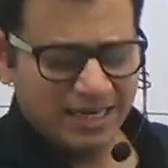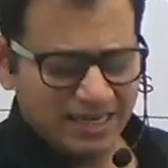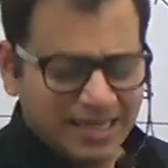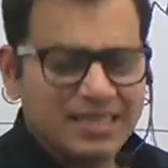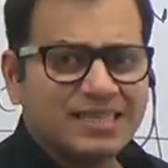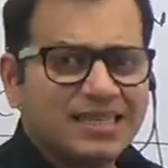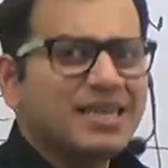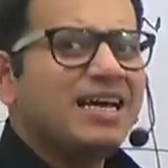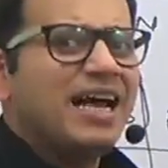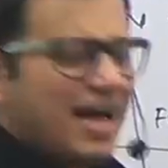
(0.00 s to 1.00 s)
lesser.
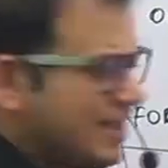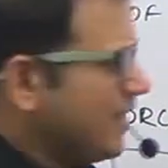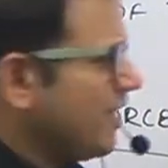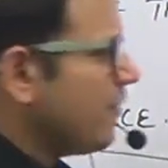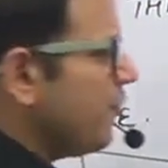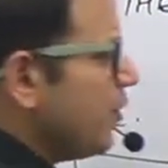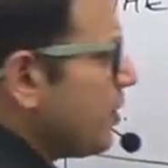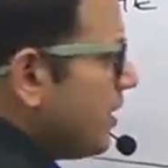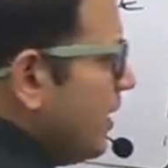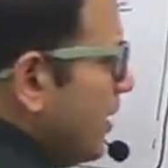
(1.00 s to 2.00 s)
And
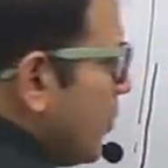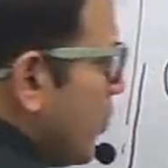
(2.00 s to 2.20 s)
therefore, the